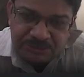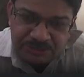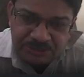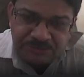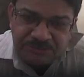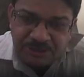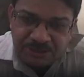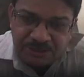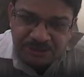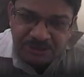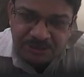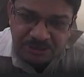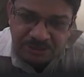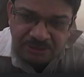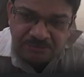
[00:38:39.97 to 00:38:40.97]
Several
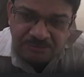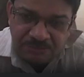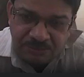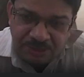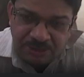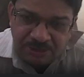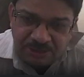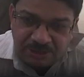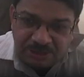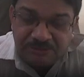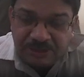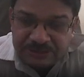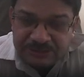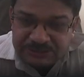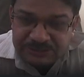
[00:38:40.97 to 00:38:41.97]
other
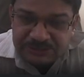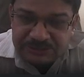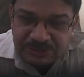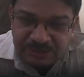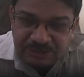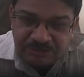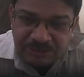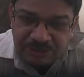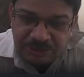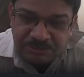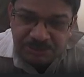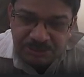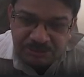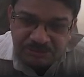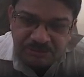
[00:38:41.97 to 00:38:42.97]
devices are
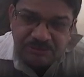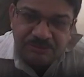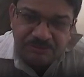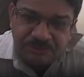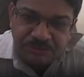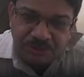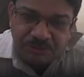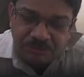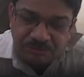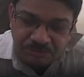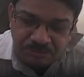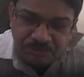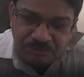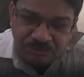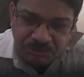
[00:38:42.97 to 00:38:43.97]
available from
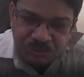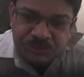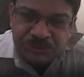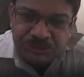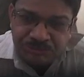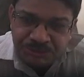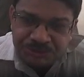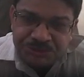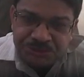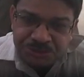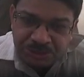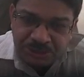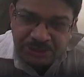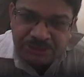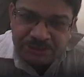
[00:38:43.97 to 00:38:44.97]
using which you
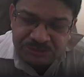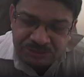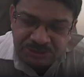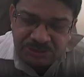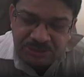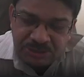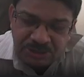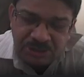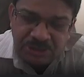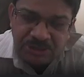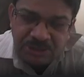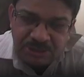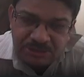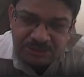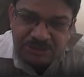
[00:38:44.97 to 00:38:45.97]
can actually
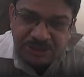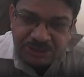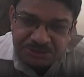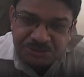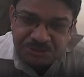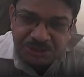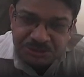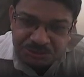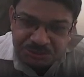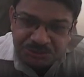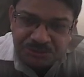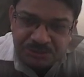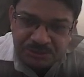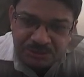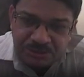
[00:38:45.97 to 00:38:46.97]
try to
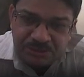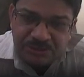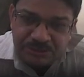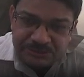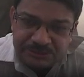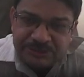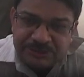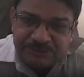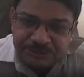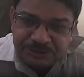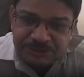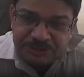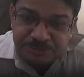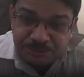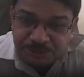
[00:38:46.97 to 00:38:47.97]
control the seismic
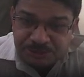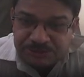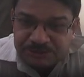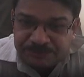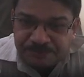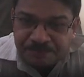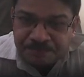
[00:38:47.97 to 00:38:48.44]
response.